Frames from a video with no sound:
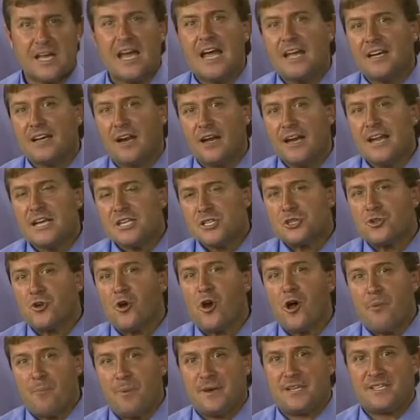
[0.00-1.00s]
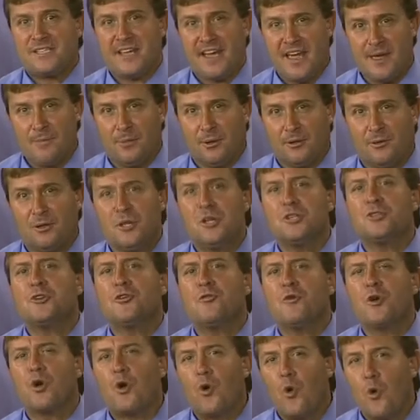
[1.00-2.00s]
Now let's draw up a table to
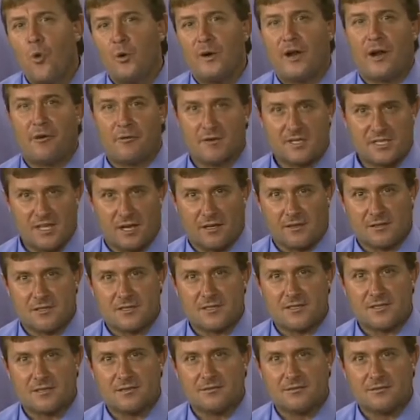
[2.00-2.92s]
record our results.